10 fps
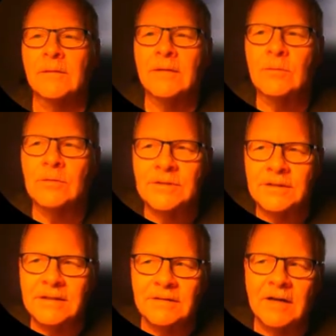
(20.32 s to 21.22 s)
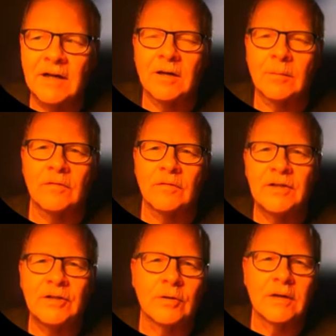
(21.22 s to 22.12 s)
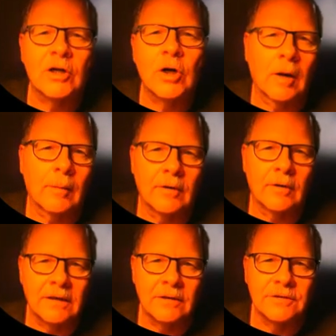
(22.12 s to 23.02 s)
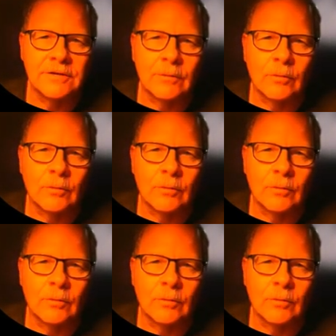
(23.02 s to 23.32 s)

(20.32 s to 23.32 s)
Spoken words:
There was the variable Venturi carburetors